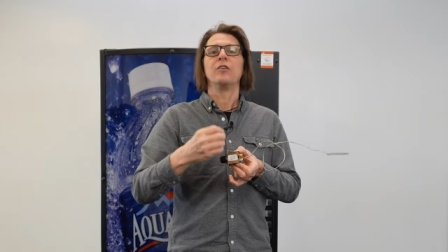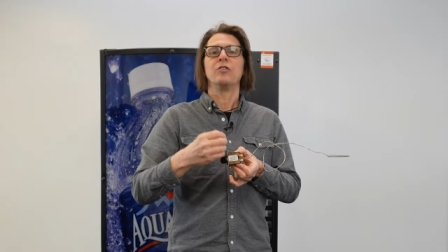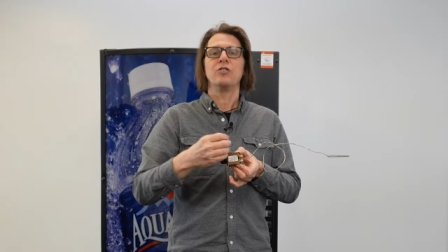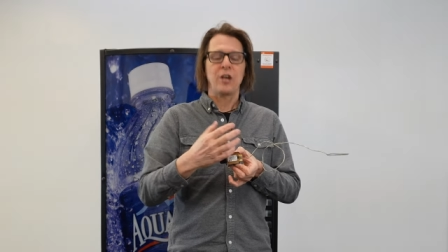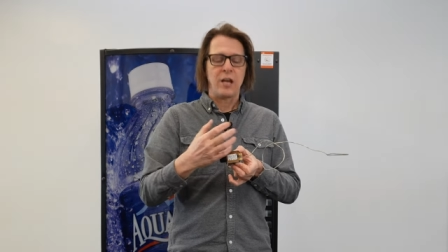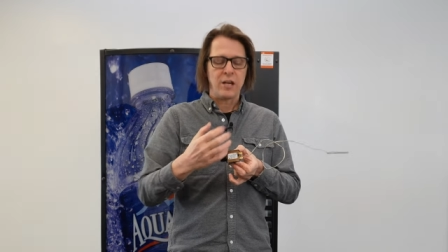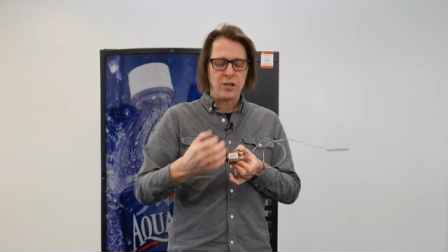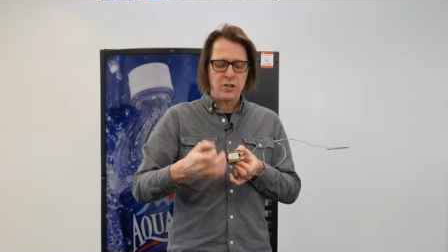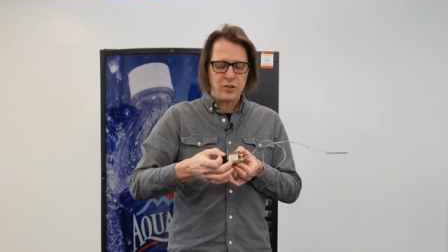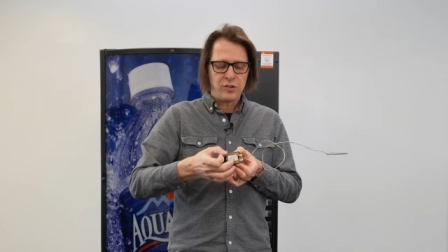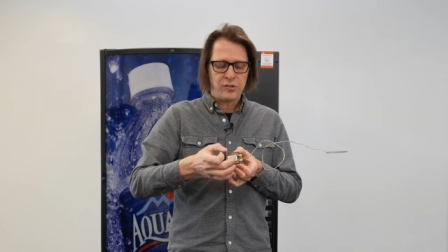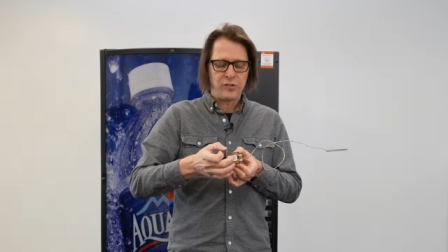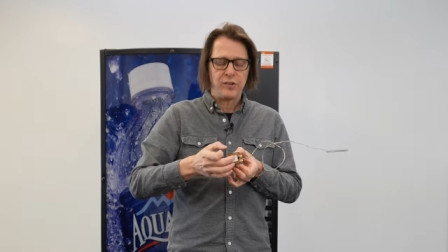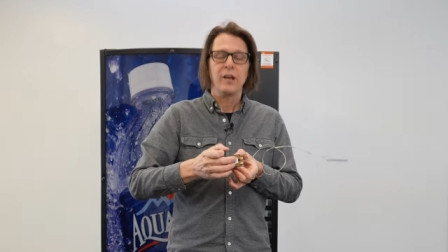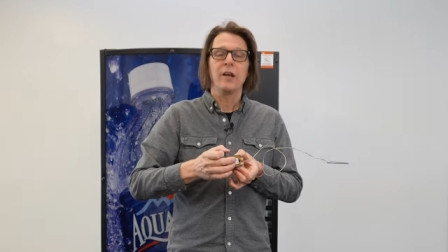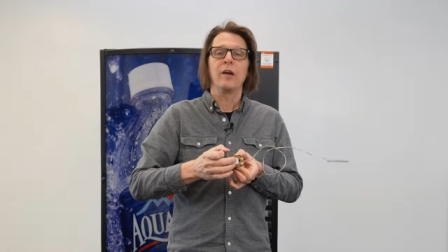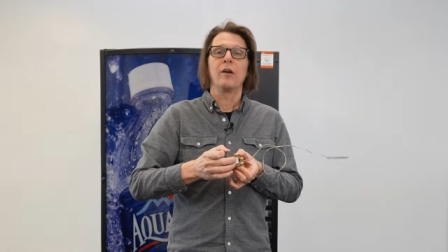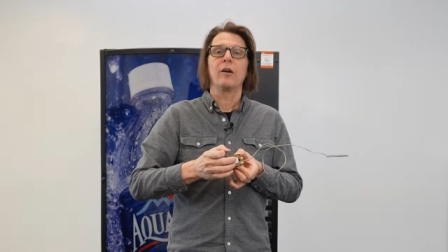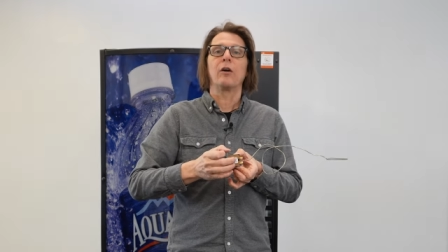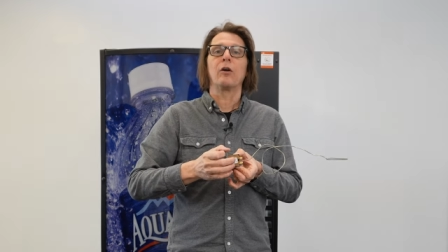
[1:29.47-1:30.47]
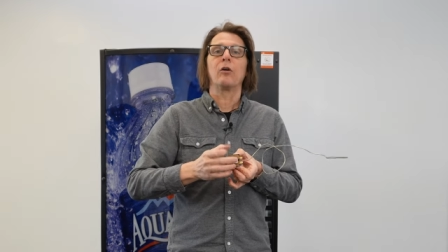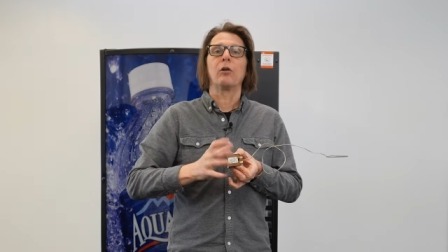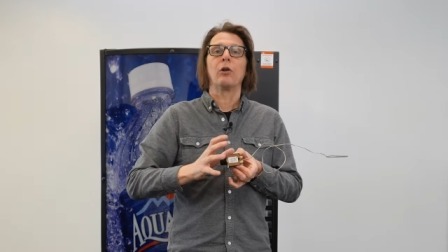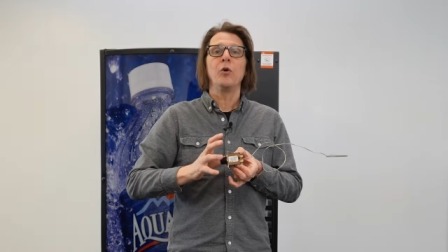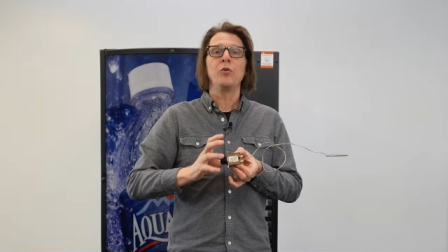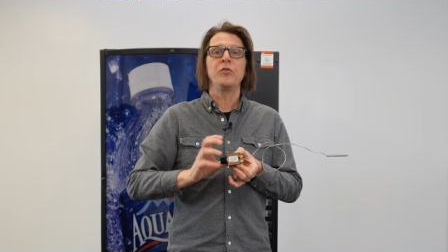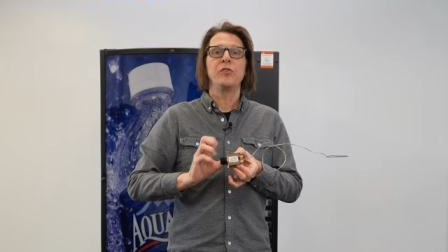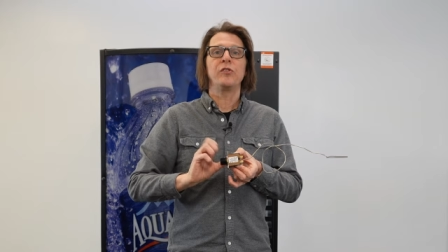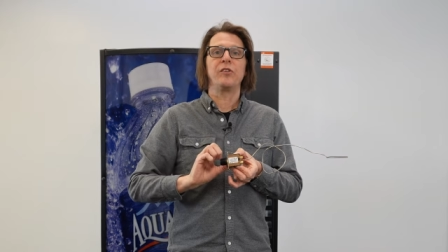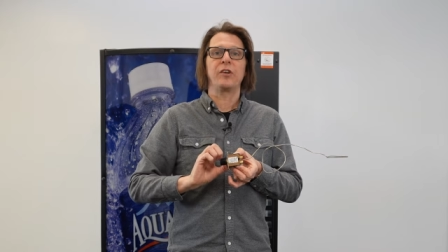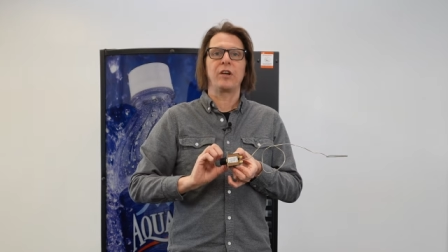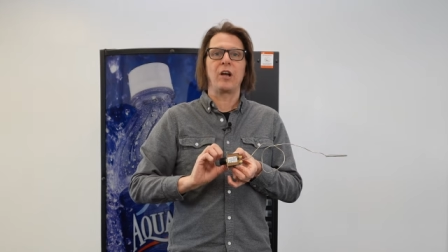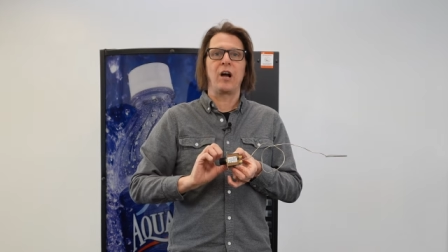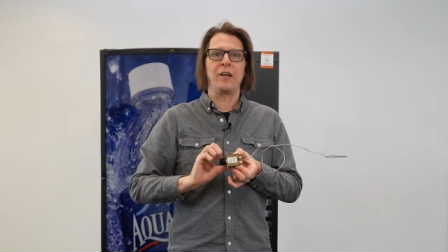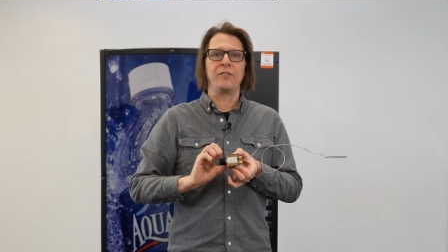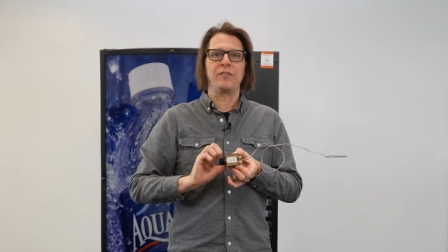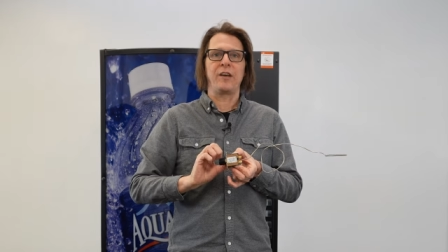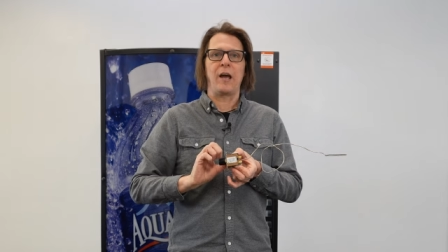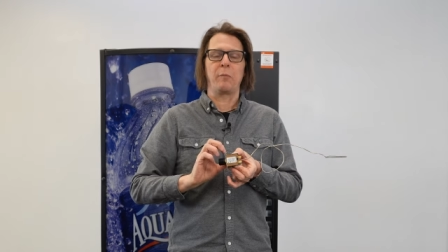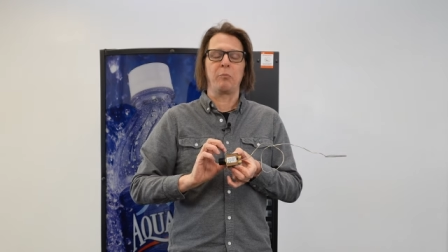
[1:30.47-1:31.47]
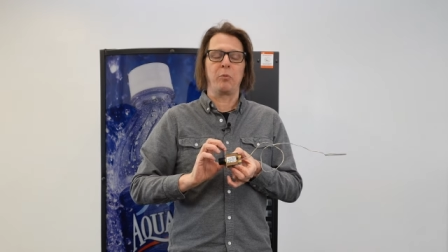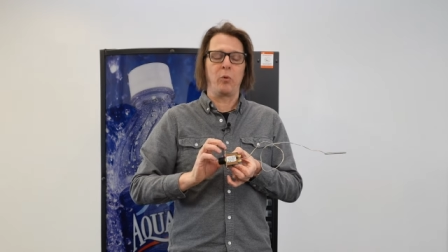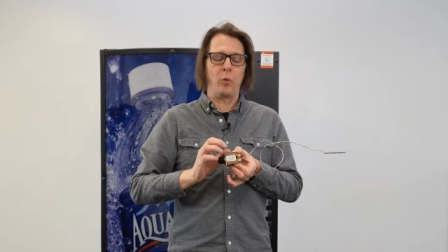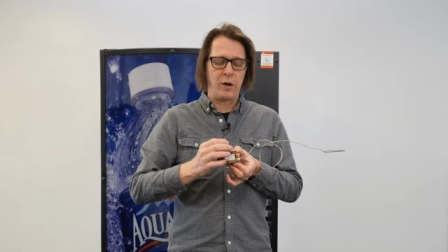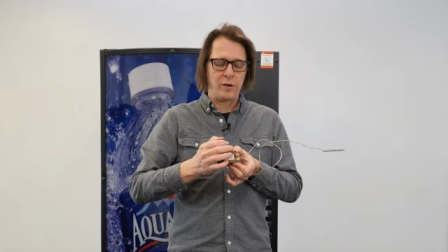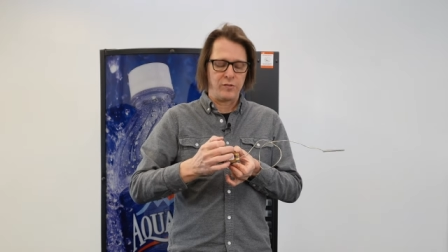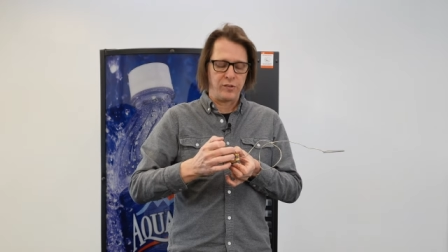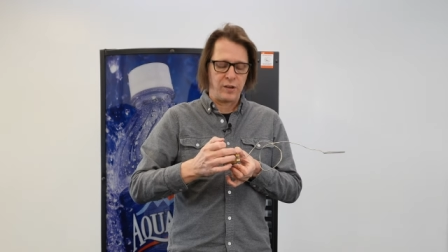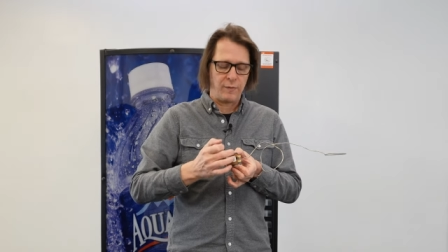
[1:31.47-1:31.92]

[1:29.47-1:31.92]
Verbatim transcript: changes, closes the contact points,